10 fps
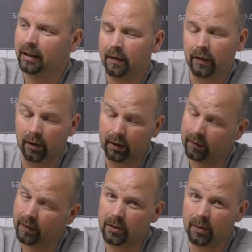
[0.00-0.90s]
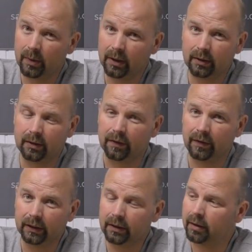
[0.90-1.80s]
If you're looking for something to
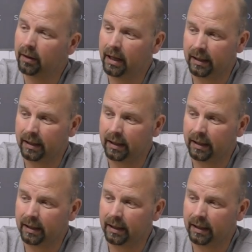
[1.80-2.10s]
filter